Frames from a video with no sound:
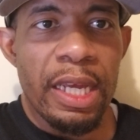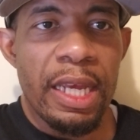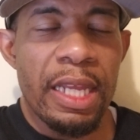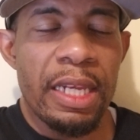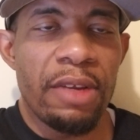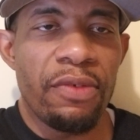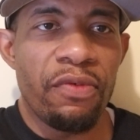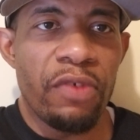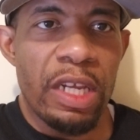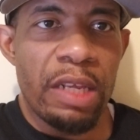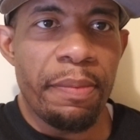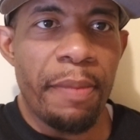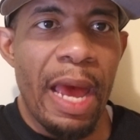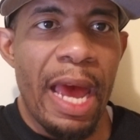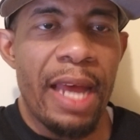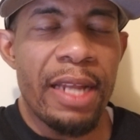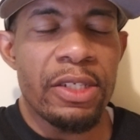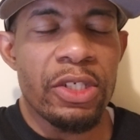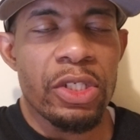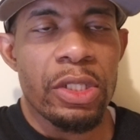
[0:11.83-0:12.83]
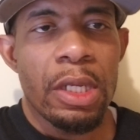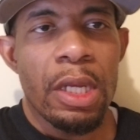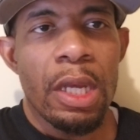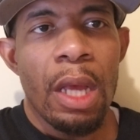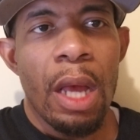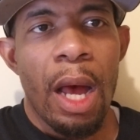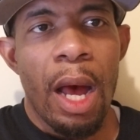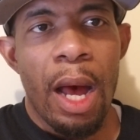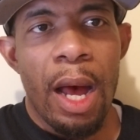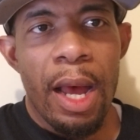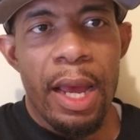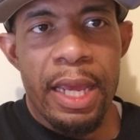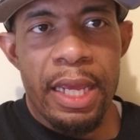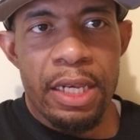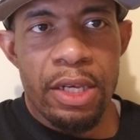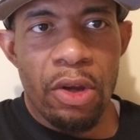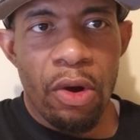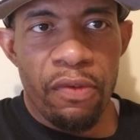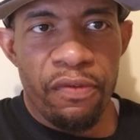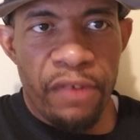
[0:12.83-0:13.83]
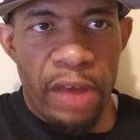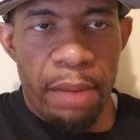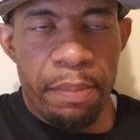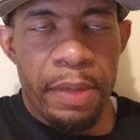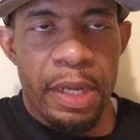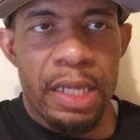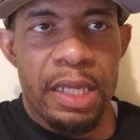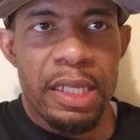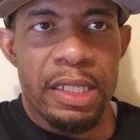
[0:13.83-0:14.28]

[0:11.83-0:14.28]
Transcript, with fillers: in the rematch uh, in November.